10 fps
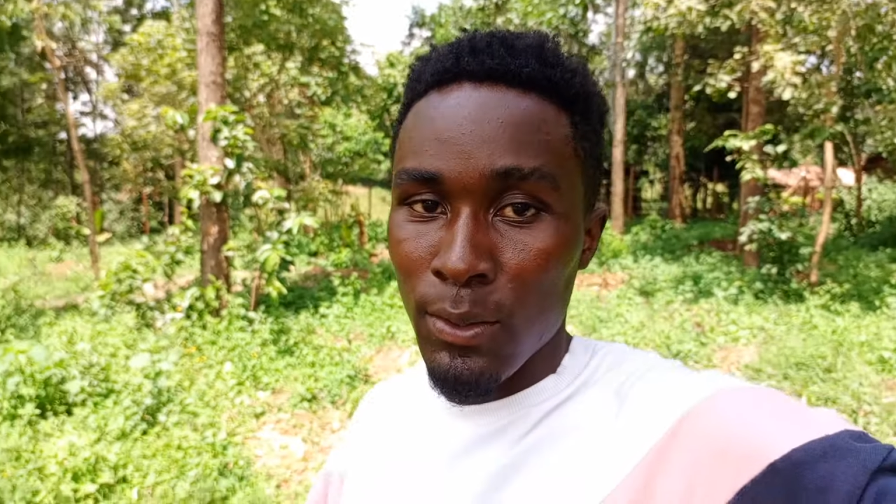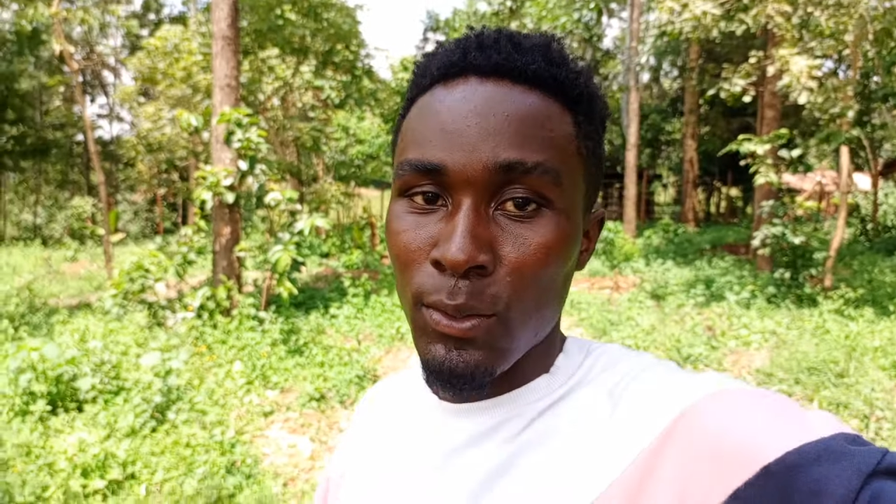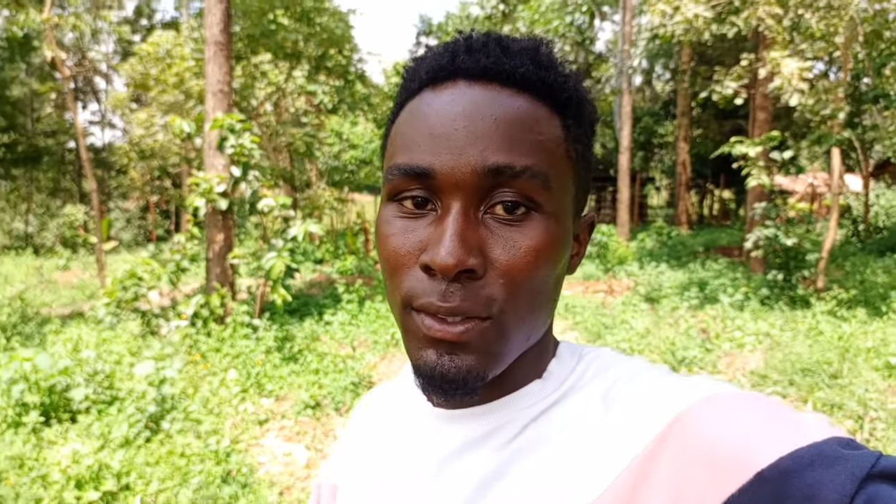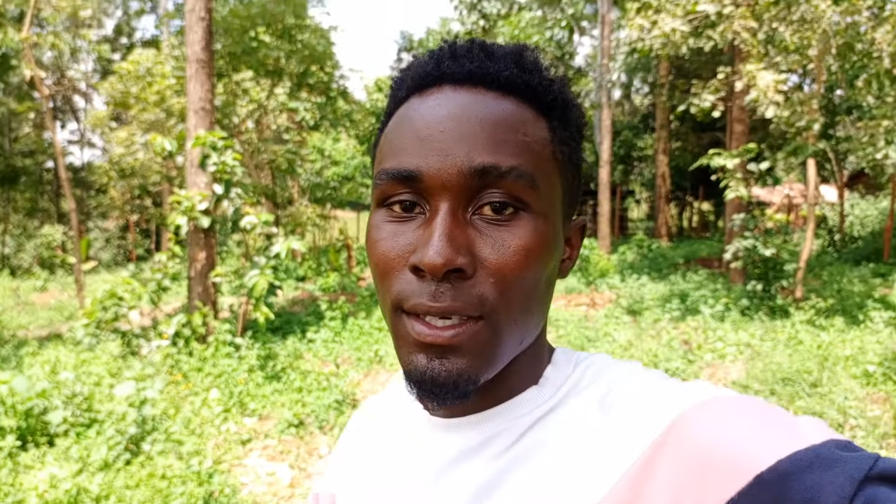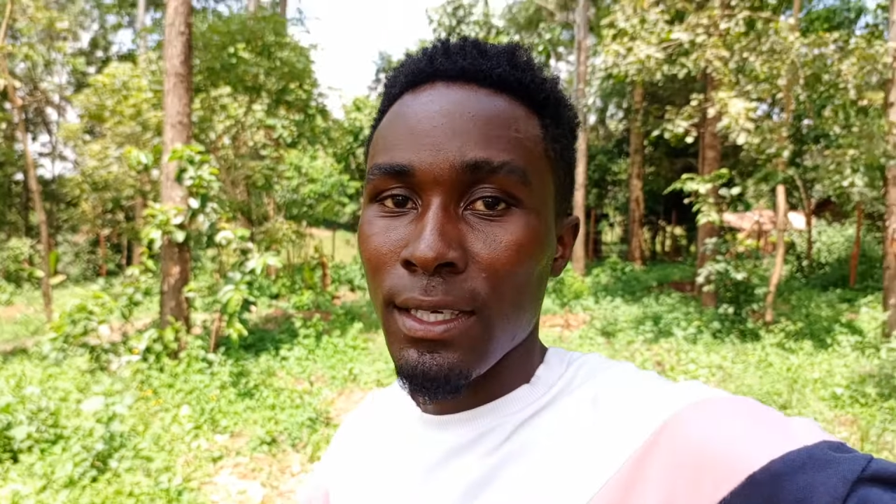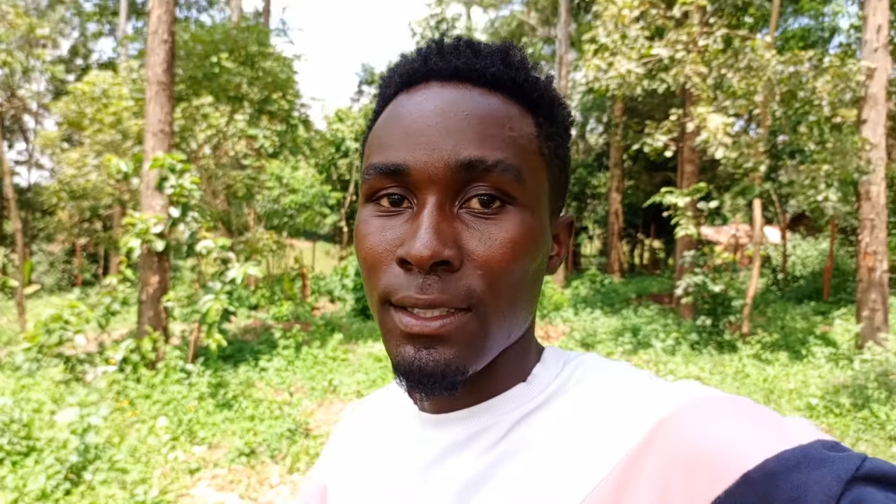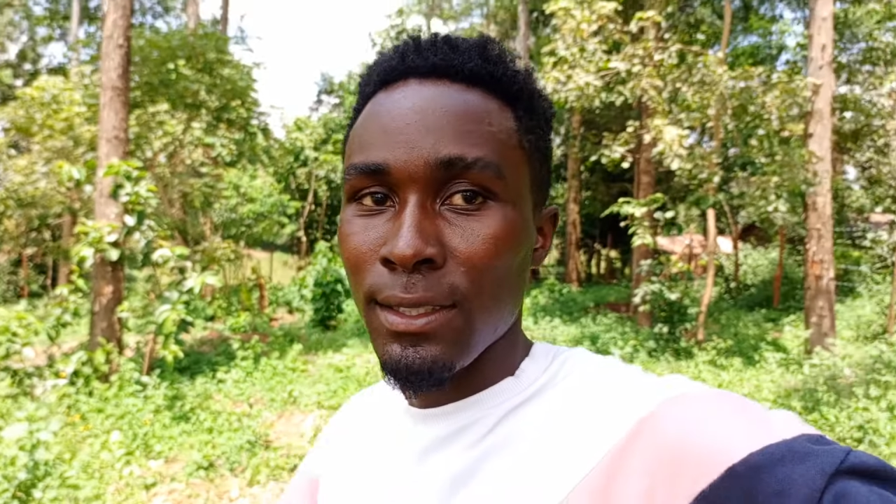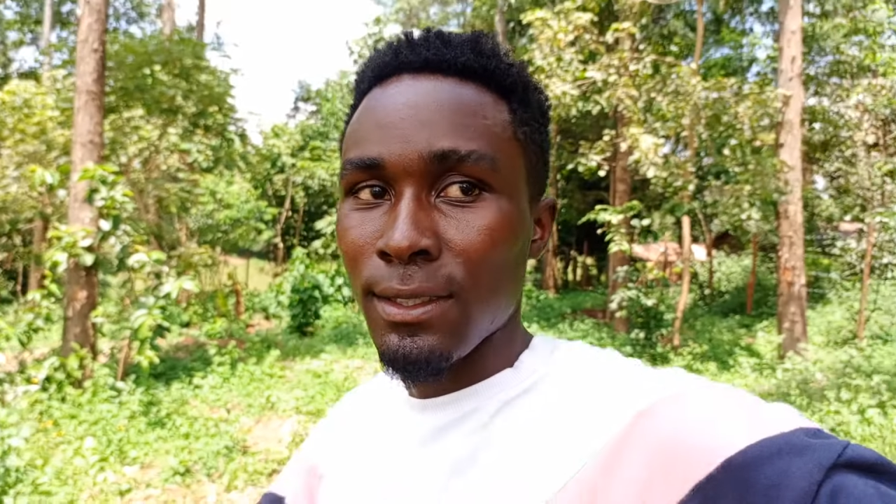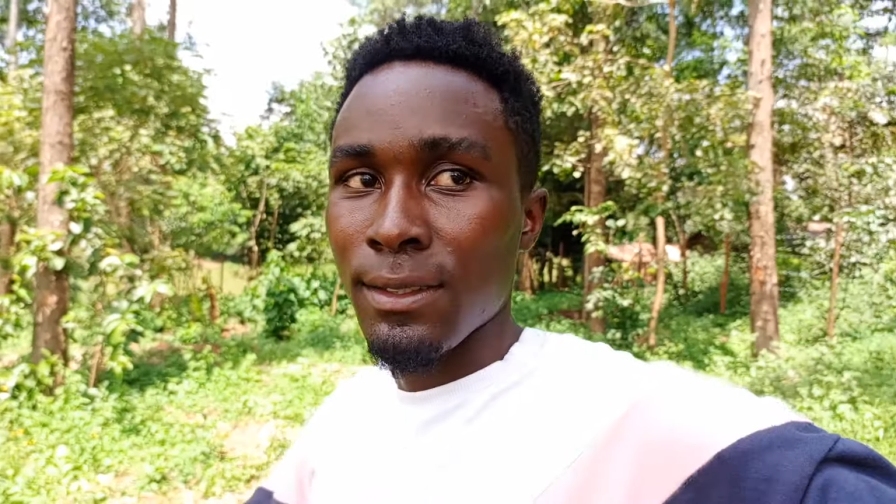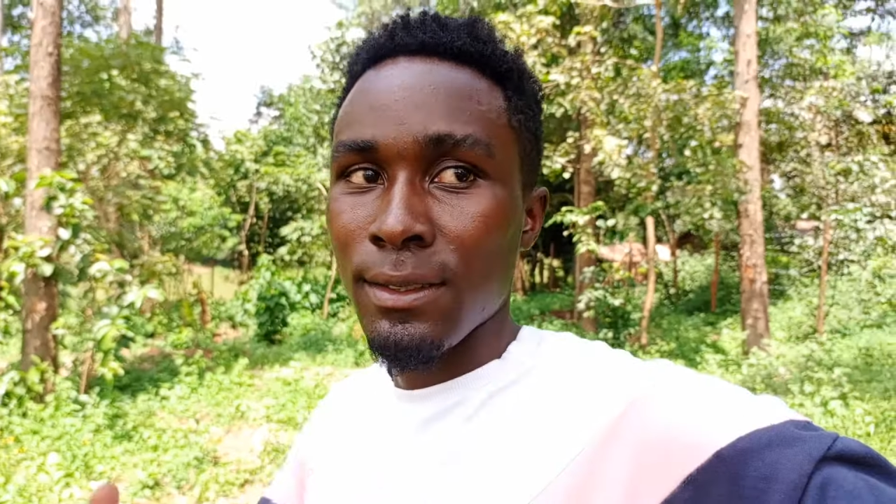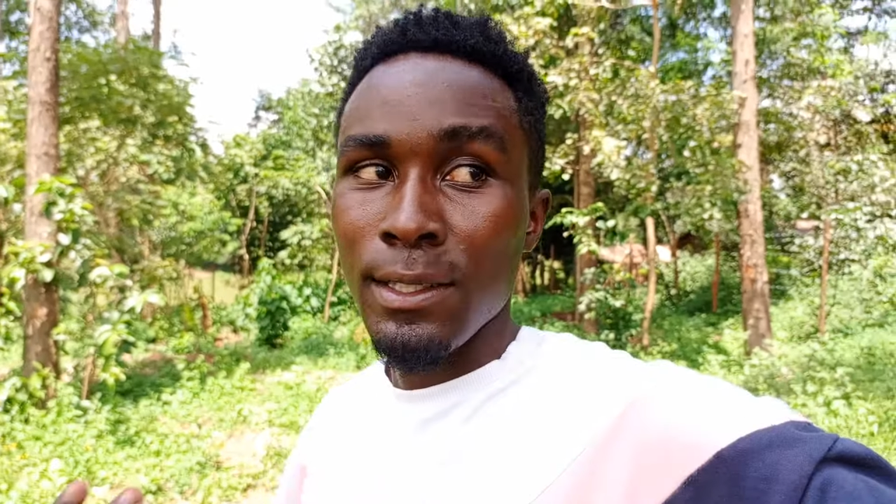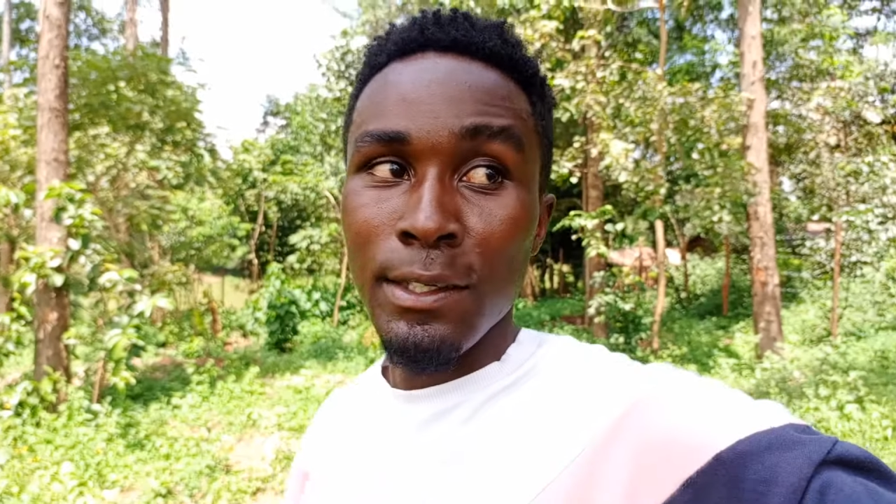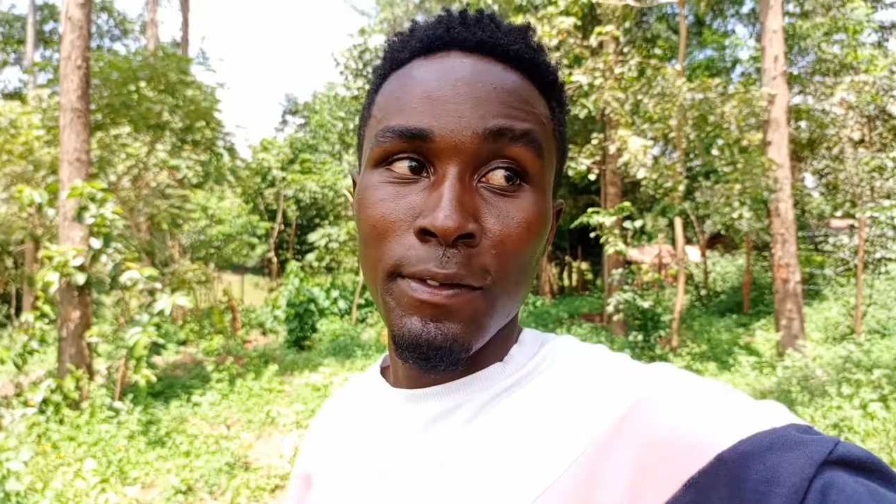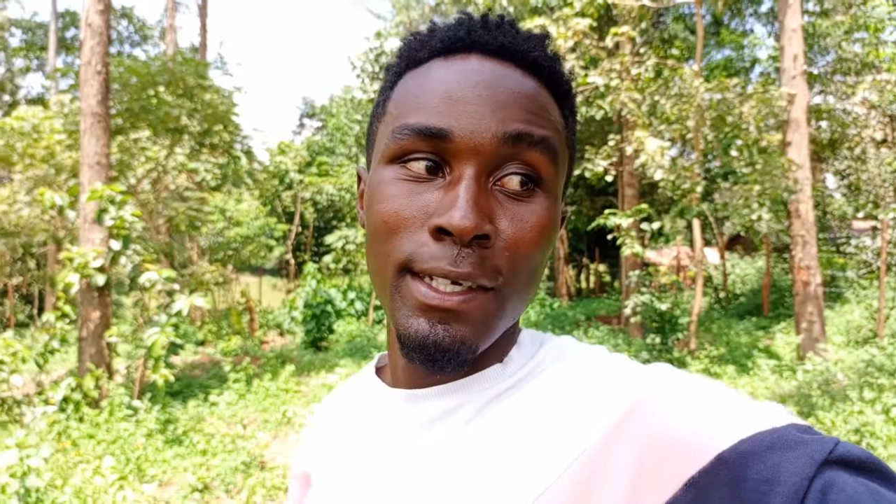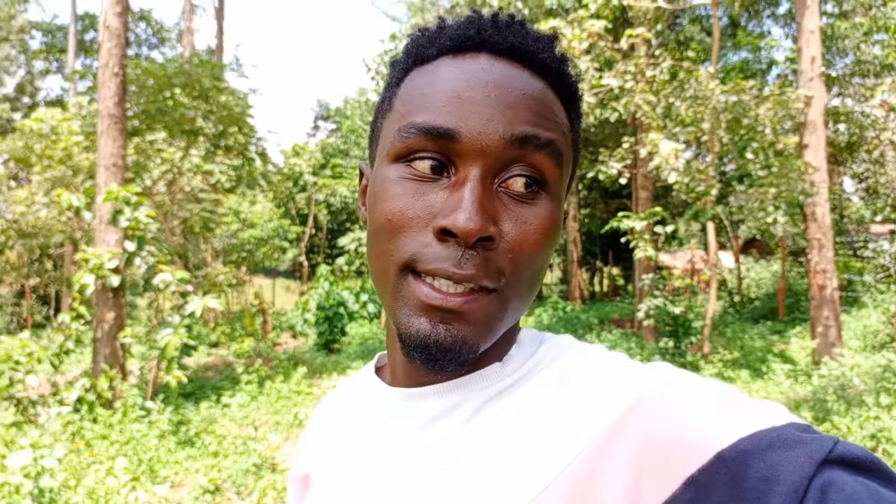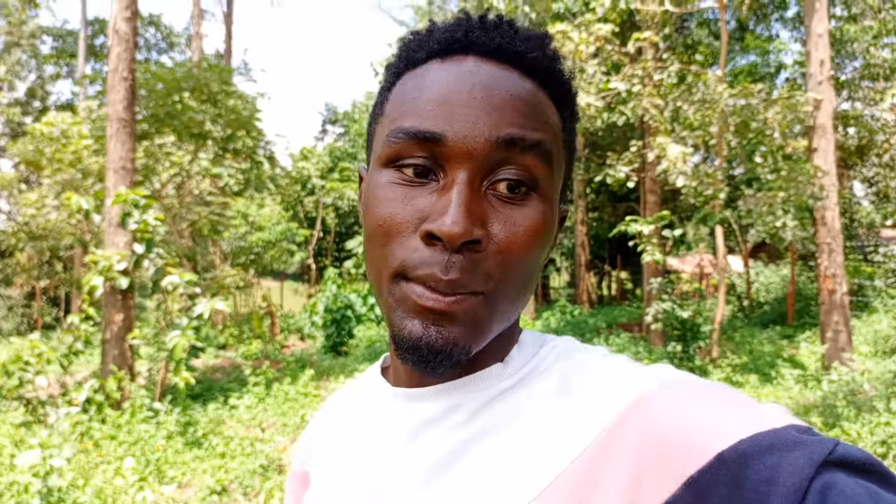those grasses, different